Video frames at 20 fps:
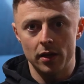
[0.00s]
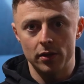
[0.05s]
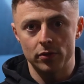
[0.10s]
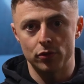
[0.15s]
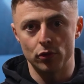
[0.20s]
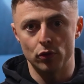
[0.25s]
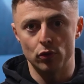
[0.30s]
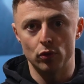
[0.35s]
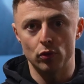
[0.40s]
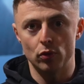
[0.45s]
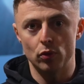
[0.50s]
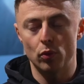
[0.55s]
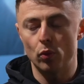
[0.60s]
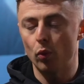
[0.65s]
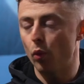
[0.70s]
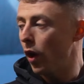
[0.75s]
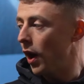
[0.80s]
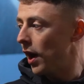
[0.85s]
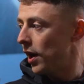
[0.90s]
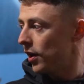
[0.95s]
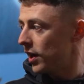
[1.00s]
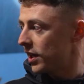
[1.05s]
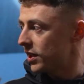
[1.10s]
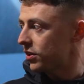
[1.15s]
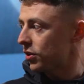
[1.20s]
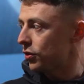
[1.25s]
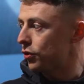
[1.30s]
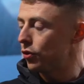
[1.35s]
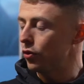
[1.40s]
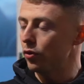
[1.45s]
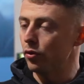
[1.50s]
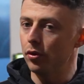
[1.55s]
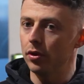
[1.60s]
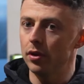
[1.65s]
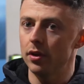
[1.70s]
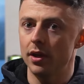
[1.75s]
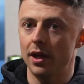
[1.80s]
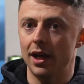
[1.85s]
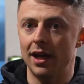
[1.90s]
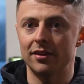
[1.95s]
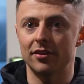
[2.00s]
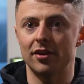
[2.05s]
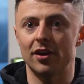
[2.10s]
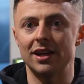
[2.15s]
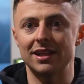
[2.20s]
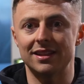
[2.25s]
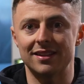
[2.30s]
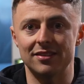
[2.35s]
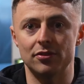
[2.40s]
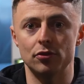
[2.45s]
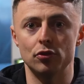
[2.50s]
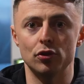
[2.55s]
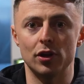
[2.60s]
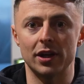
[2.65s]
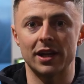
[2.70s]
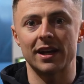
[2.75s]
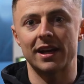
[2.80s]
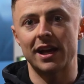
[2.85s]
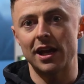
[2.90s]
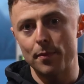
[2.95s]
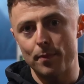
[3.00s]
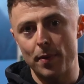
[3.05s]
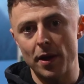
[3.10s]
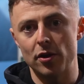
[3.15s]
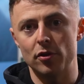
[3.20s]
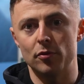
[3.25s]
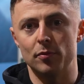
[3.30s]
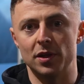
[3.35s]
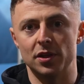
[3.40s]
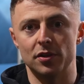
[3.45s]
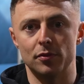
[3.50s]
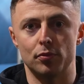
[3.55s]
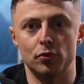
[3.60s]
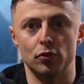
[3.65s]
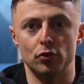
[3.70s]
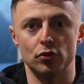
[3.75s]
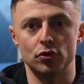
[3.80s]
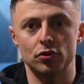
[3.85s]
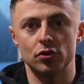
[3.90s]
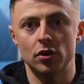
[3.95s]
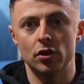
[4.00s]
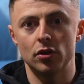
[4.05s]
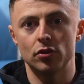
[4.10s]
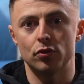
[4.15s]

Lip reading: So what I like to do is I like to do like a kind of pyramid approach.